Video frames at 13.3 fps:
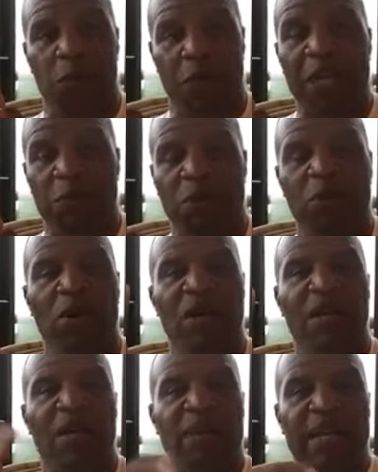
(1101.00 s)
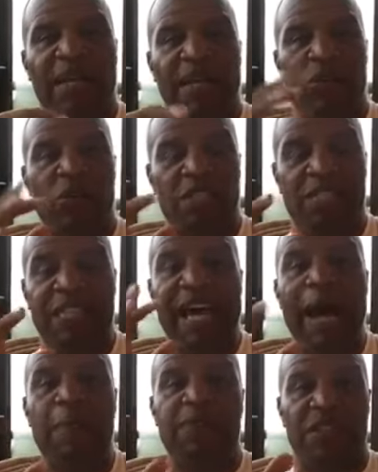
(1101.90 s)
people, because which is the
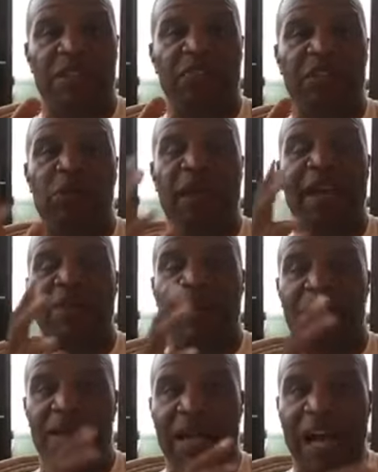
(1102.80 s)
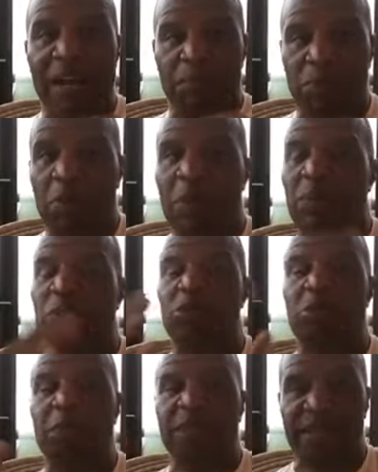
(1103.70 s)
opposite of you hang around nine broke people,
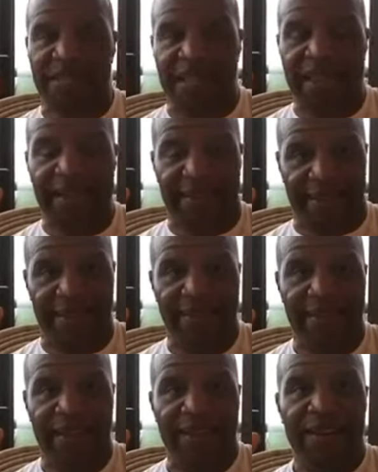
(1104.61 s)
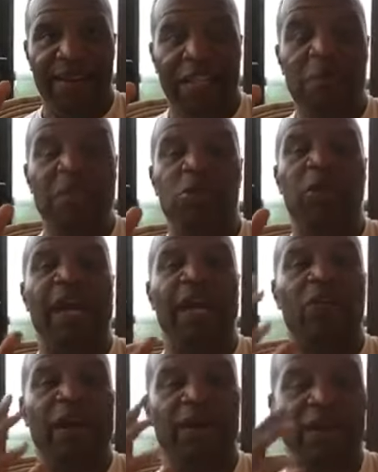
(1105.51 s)
you'll be the tenth. That means you hang
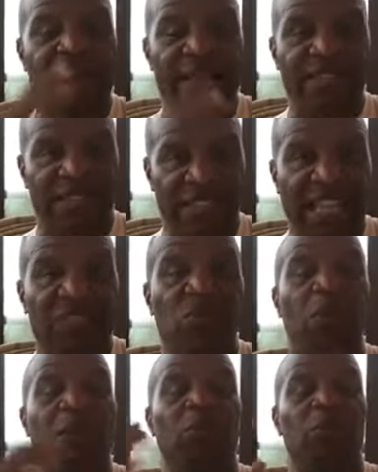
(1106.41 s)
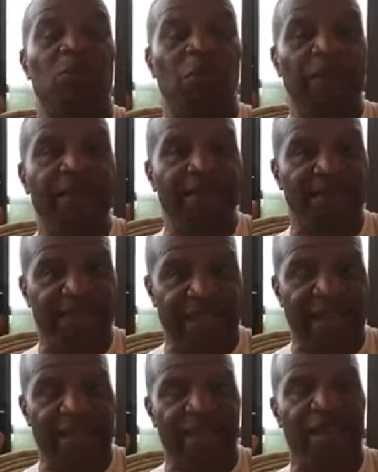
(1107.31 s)
around nine successful people, you'll be the
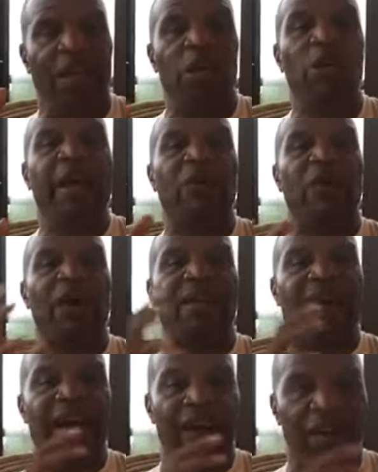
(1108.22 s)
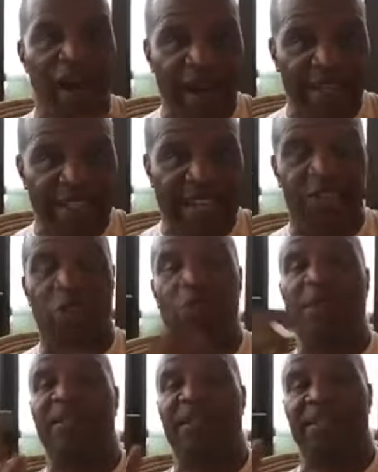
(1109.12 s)
10th. You hang around nine architects you'll
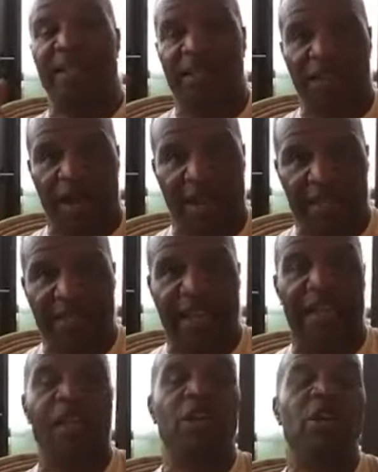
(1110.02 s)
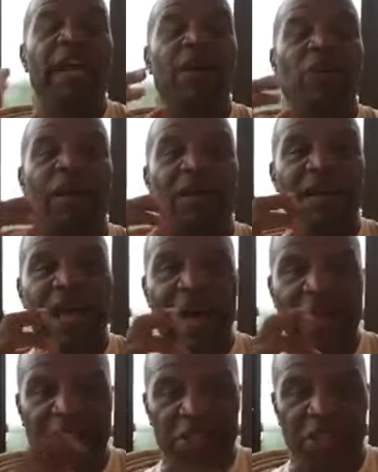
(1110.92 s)
be the 10th architect. You hang around
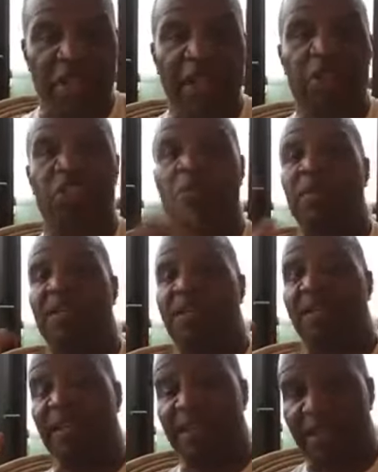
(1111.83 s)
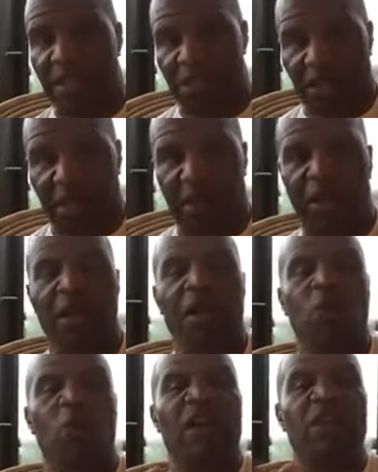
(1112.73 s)
nine engineers you'll be the 10th engineer.
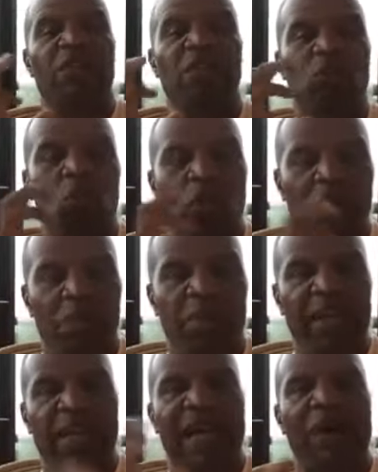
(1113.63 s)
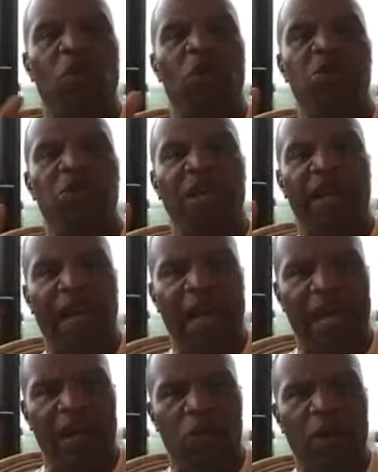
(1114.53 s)
Whatever you want to be, I want you to
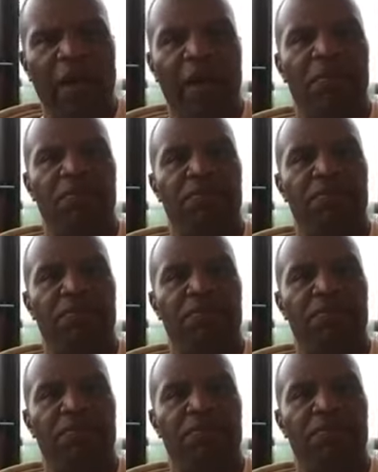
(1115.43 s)
hang around.